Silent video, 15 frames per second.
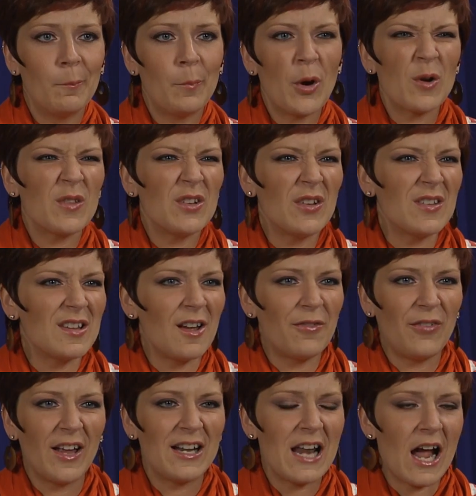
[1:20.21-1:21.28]
personal stuff
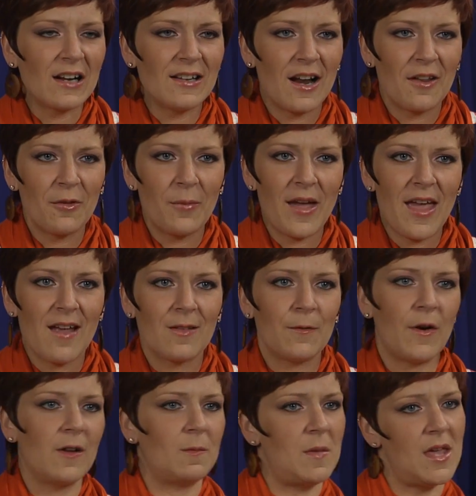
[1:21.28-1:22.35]
like knocked out of the way as
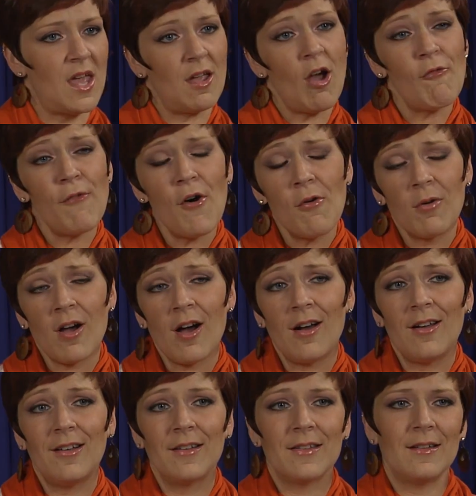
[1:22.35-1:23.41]
far as making phone
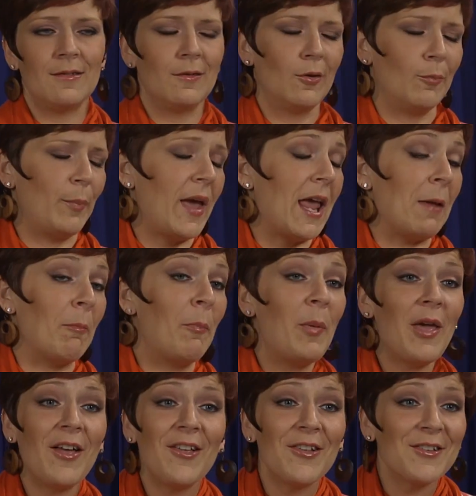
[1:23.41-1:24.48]
calls and paying
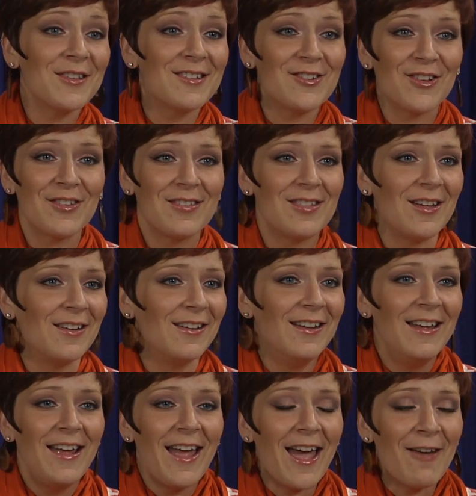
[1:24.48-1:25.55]
bills, just the
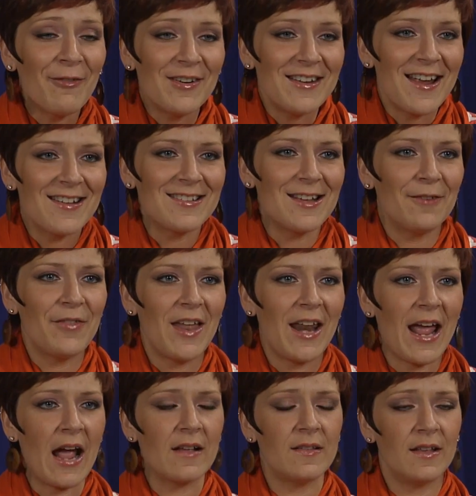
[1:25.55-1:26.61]
everyday stuff that
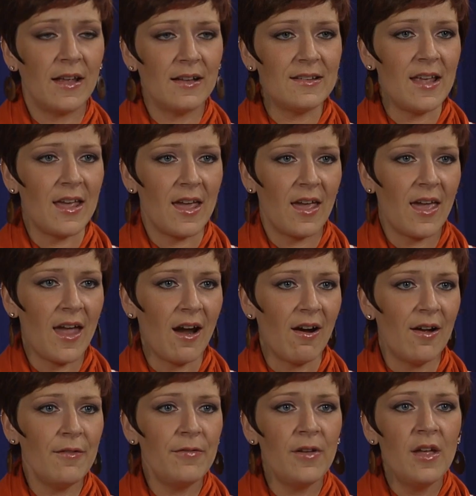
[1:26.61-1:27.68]
has to get taken care
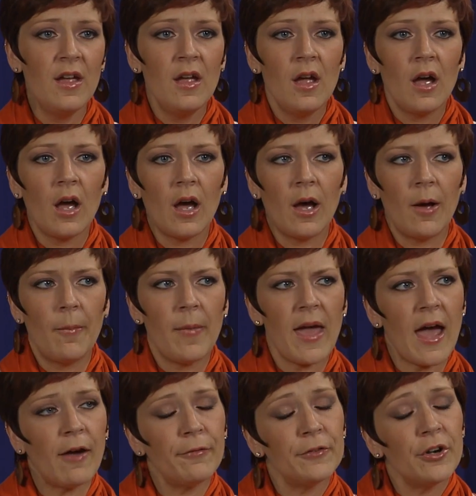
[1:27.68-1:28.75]
of.
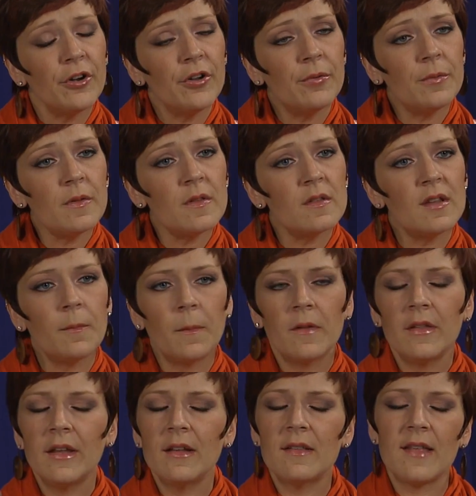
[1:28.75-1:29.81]
Afternoons,
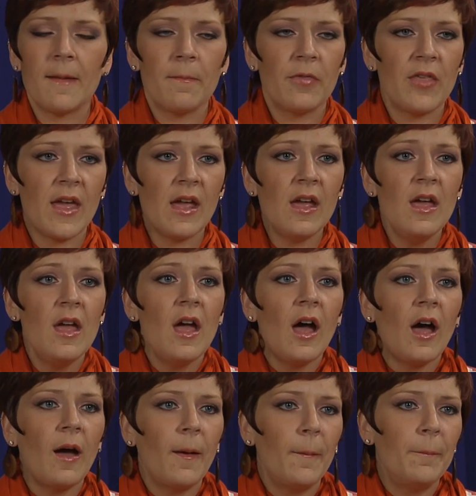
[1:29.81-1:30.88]
typically same thing,
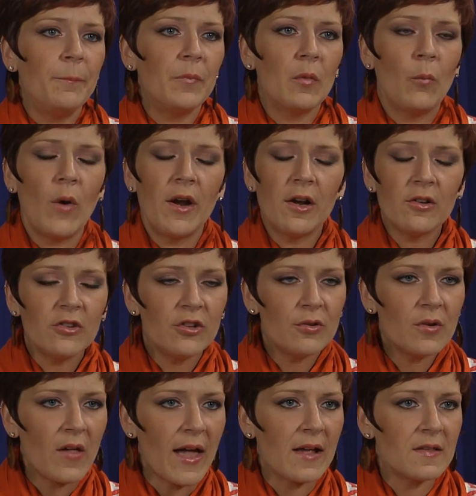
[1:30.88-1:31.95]
1 or 2
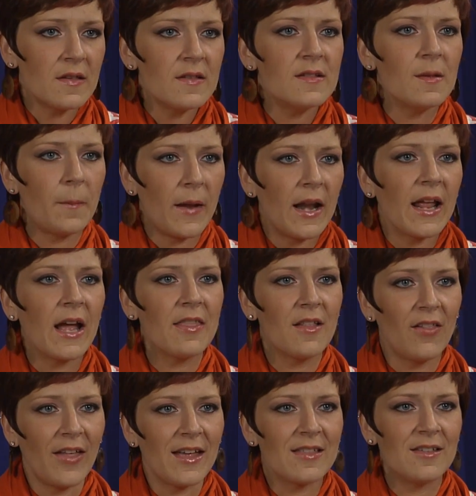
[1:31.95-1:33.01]
classes depending on
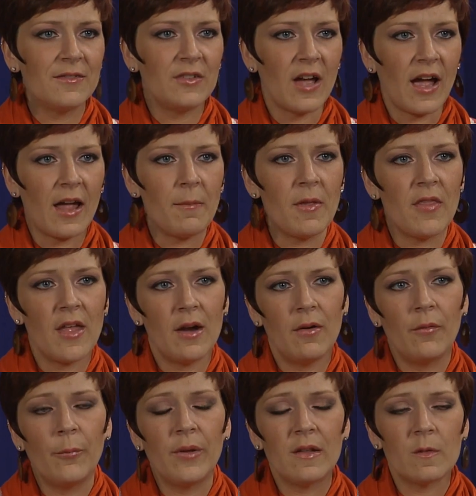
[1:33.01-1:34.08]
the length of time, and
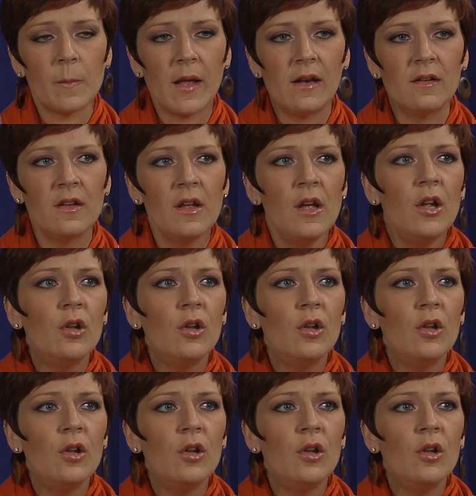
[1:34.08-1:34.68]
then we spend